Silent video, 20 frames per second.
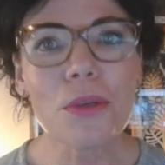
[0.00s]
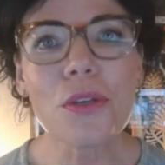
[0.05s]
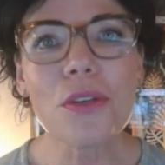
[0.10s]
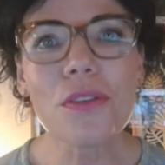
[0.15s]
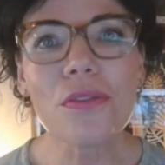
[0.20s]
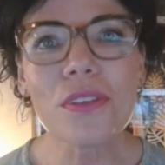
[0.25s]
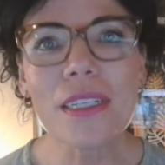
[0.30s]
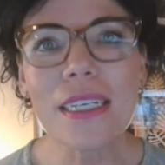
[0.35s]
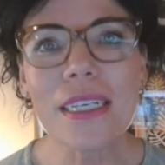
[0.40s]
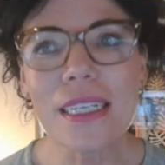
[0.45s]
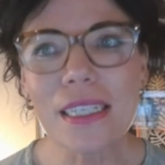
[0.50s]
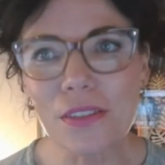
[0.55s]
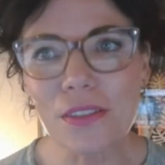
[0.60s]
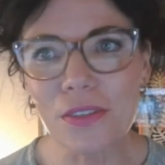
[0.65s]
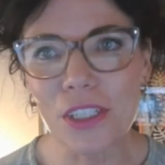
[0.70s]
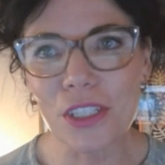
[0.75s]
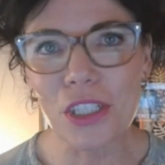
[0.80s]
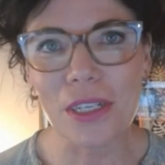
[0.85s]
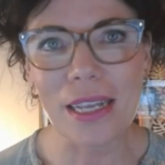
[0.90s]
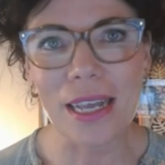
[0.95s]
beautifully
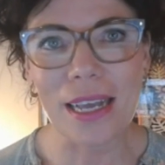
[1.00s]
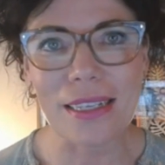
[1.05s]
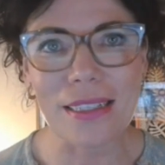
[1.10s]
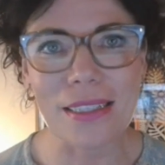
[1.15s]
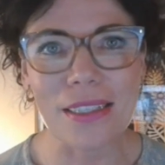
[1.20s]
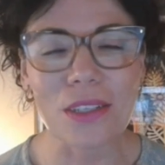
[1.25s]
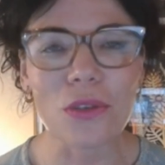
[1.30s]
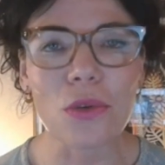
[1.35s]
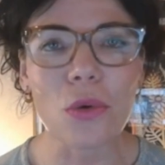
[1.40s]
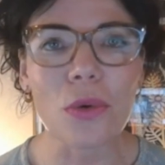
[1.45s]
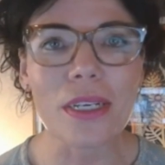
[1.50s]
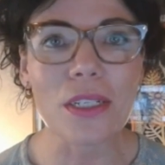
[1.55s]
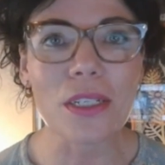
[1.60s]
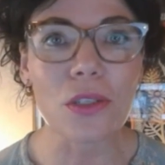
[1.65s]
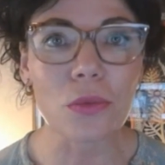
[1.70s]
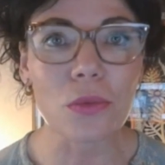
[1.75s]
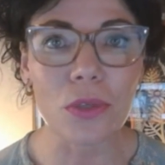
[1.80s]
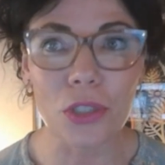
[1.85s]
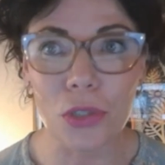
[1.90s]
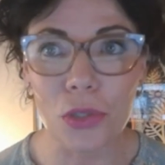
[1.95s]
individualized
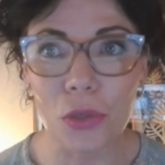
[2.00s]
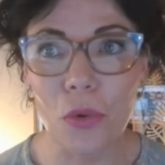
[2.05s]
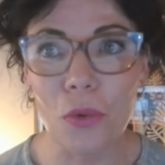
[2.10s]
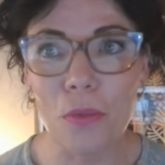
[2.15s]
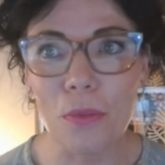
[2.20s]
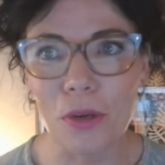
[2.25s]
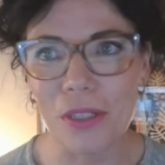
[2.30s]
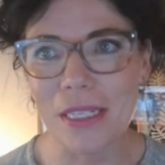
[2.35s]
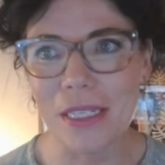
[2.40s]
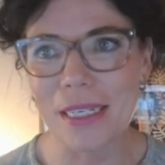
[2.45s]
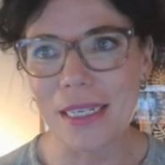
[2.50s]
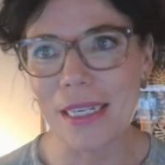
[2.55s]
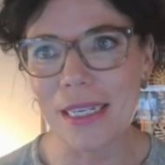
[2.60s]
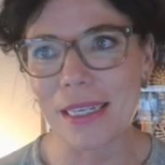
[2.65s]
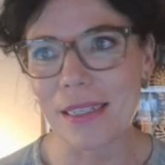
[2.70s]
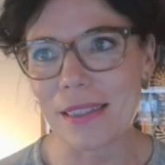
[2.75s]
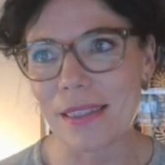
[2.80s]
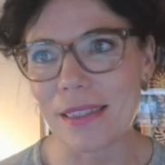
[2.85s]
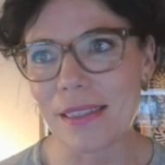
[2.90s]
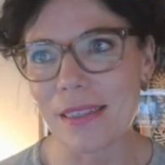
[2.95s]
according to what your body
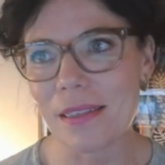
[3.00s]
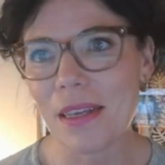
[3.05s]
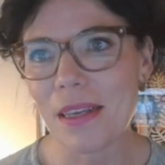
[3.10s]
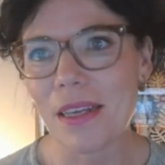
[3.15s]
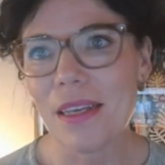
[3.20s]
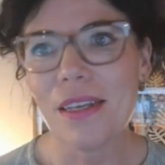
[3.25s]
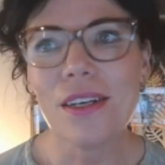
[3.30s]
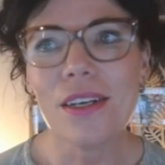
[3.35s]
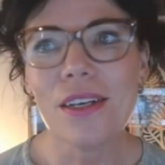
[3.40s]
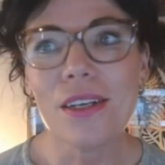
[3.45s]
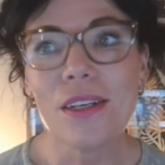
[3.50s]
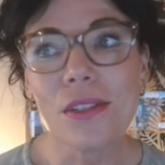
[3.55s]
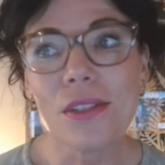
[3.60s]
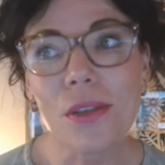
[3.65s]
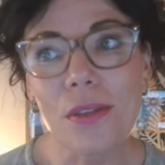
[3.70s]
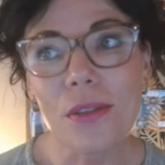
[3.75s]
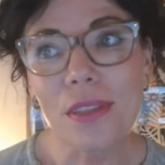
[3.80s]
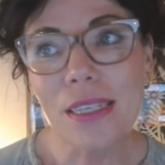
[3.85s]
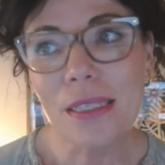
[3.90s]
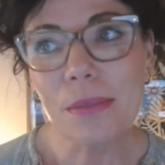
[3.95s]
needs.
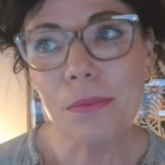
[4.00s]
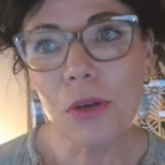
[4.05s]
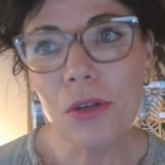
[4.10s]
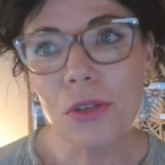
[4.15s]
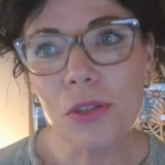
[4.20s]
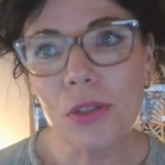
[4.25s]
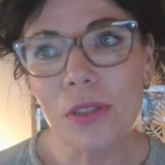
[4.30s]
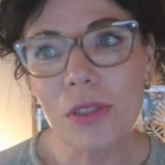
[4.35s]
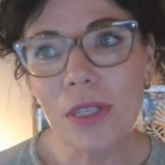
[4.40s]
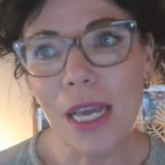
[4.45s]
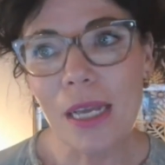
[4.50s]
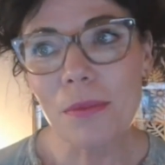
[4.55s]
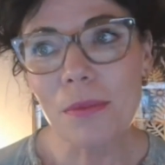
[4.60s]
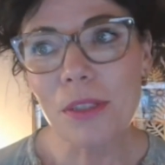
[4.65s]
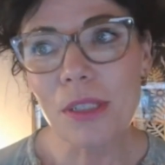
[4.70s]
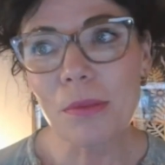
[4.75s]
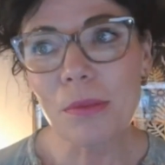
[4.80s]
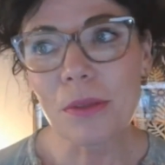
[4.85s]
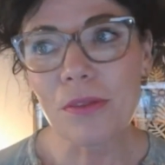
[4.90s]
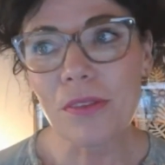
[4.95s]
So this module
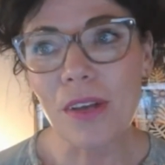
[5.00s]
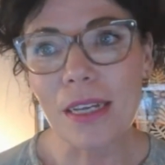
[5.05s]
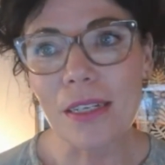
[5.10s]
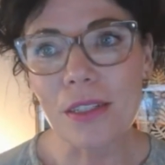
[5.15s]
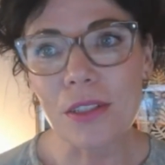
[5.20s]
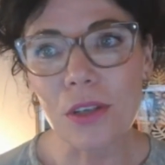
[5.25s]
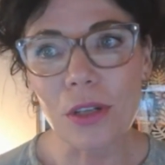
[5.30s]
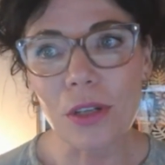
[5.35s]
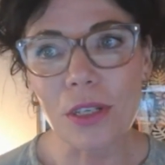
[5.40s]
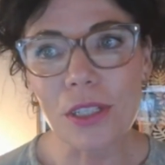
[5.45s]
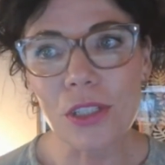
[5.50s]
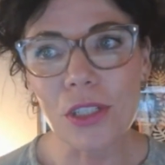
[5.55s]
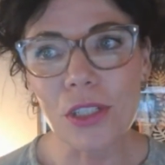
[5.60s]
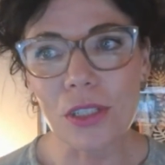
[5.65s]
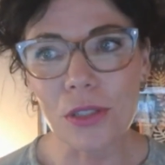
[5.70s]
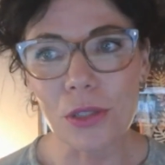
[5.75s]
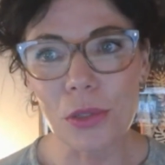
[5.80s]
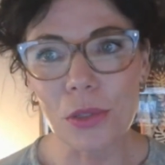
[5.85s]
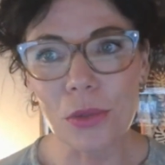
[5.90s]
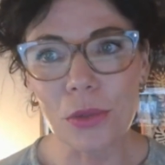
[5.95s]
aims to provide
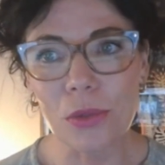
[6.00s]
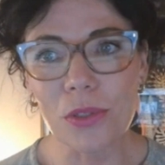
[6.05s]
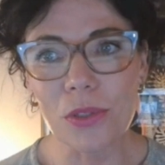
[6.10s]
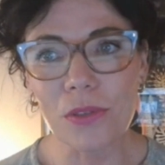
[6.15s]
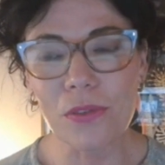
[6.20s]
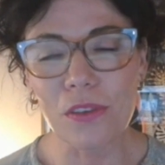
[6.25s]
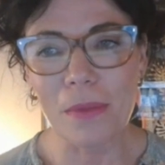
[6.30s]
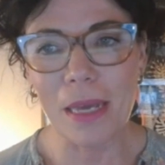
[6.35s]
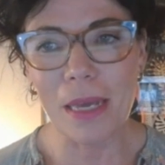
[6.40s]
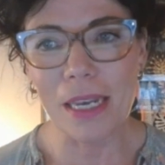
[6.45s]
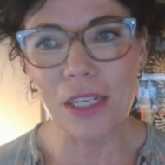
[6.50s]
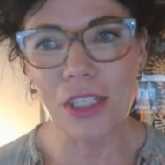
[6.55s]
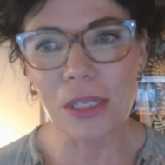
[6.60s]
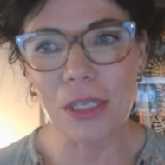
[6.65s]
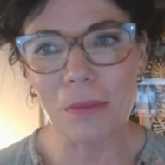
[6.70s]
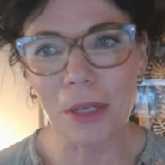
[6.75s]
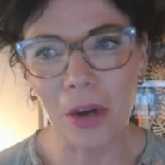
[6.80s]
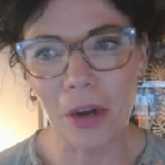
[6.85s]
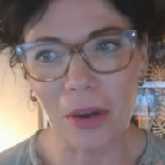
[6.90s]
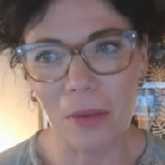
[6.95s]
knowledge and tools for
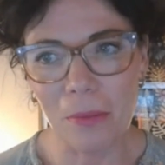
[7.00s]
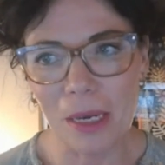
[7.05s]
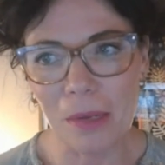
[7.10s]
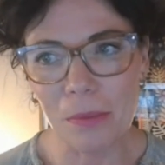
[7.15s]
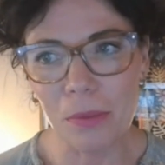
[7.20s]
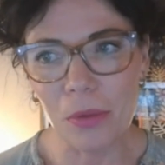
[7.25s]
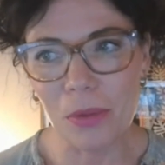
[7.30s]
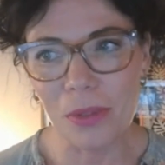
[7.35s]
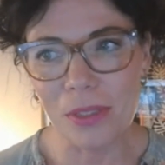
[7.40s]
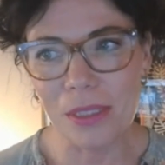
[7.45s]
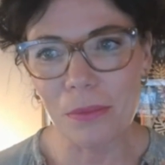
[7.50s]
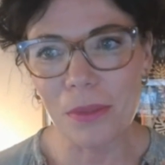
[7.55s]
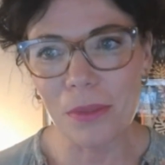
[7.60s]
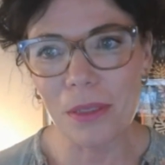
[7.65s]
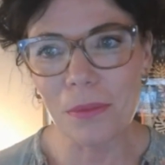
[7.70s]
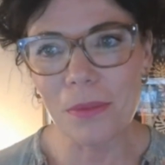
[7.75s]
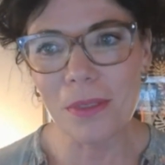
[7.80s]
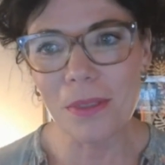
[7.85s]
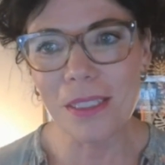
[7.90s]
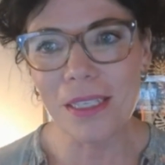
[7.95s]
managing perimenopause
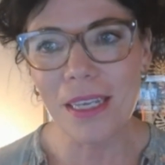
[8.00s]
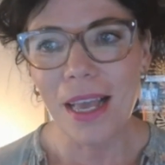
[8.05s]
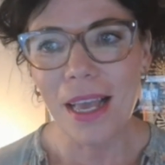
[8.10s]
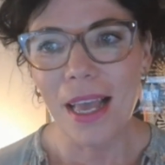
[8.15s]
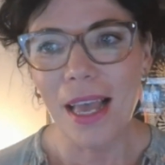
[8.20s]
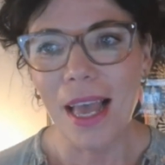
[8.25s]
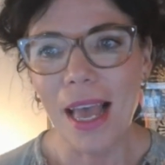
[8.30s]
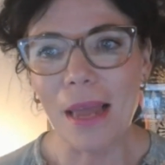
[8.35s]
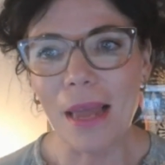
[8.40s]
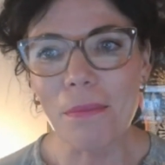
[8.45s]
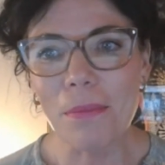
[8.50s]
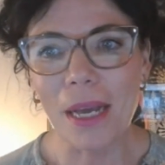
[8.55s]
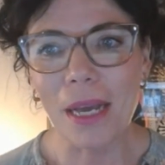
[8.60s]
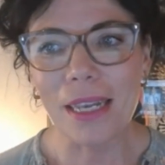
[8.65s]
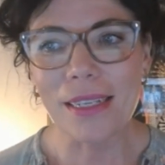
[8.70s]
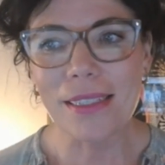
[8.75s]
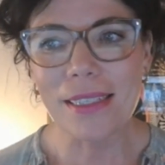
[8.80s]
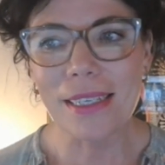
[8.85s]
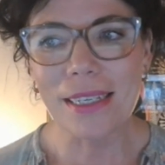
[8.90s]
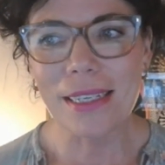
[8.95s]
symptoms
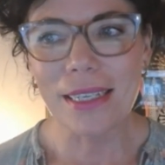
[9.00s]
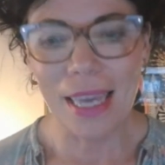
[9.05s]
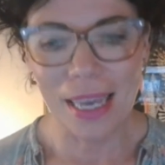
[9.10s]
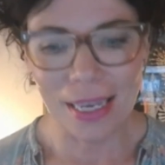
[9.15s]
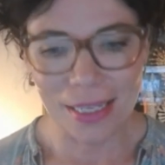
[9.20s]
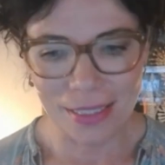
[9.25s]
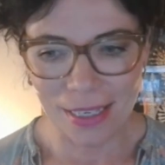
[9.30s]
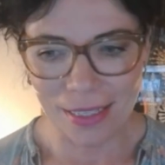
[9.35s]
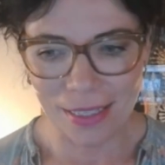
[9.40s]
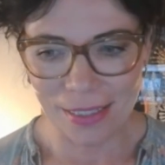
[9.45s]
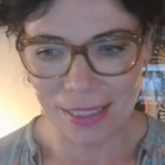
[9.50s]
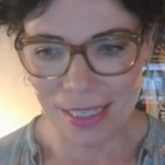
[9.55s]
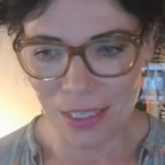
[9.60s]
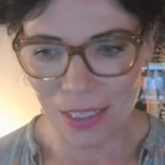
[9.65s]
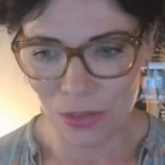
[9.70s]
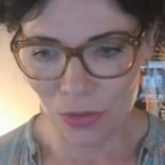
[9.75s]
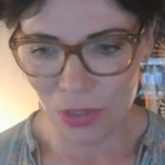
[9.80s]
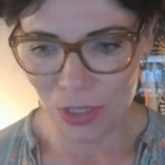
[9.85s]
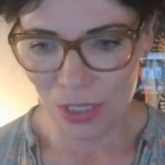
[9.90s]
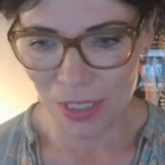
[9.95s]
and balancing
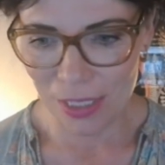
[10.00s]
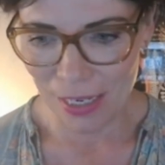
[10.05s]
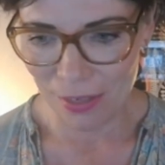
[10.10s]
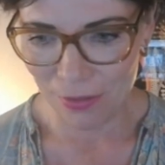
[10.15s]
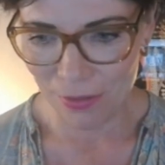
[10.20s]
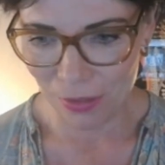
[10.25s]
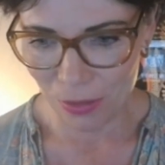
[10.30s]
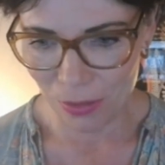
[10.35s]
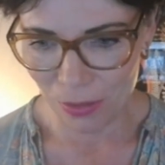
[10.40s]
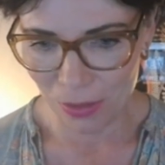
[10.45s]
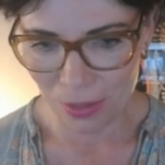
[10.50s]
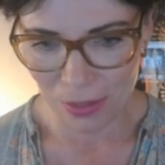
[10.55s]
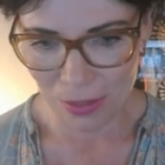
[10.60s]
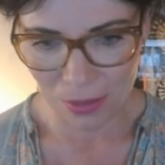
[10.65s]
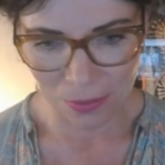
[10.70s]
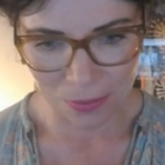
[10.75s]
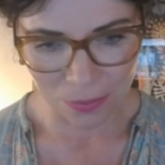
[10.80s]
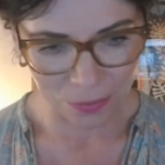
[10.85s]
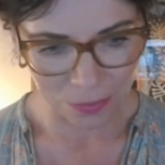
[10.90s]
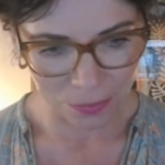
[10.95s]
excess estrogen
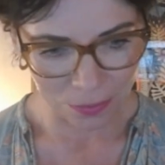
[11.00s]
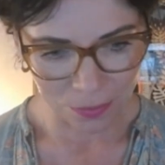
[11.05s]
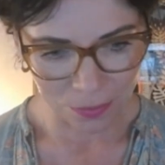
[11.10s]
levels.